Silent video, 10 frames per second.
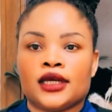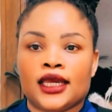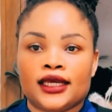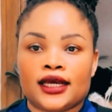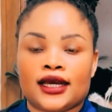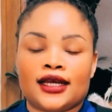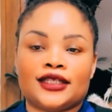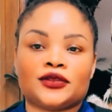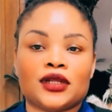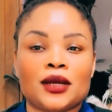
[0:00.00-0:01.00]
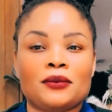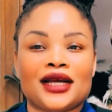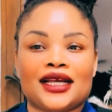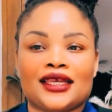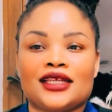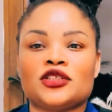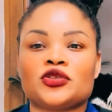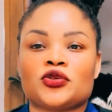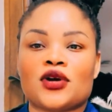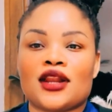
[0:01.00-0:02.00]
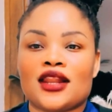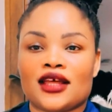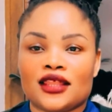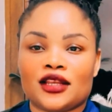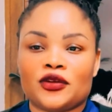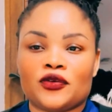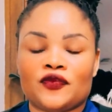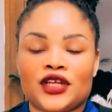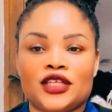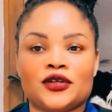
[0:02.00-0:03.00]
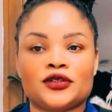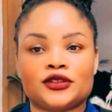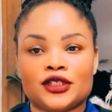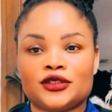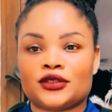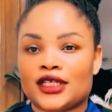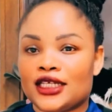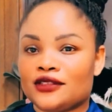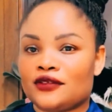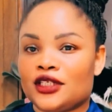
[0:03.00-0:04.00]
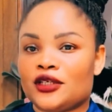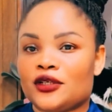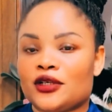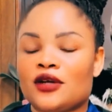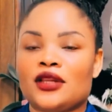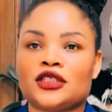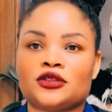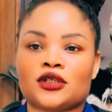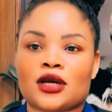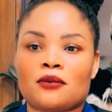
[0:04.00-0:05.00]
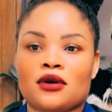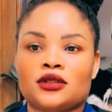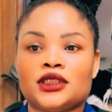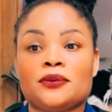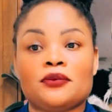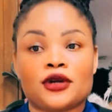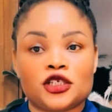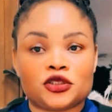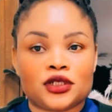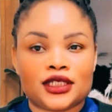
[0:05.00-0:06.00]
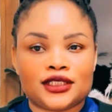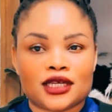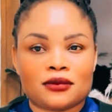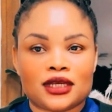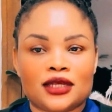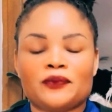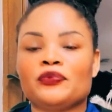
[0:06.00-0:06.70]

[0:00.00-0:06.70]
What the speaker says: Hey guys, welcome back again to another new video. So in today's video, I'd like to talk about depression in Germany.